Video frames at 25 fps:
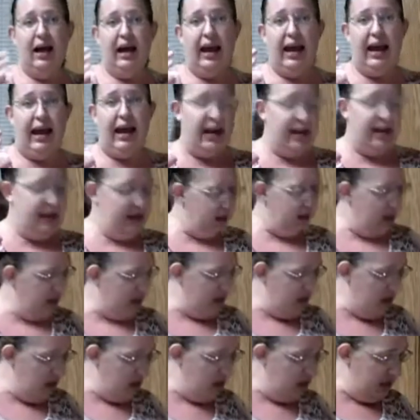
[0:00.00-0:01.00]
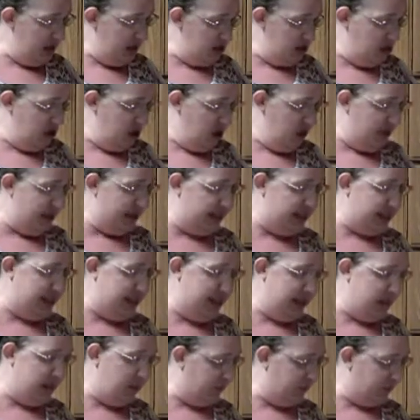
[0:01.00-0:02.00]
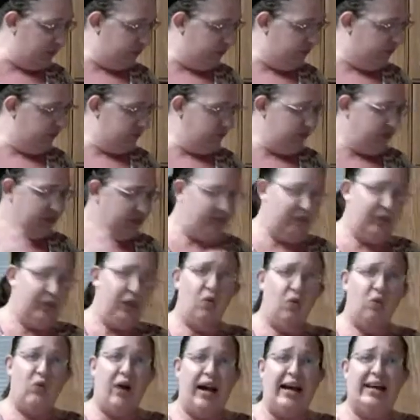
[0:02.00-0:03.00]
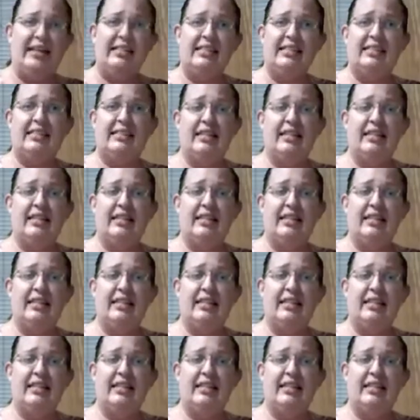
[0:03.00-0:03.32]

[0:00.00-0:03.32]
And another thing too, it's like rice is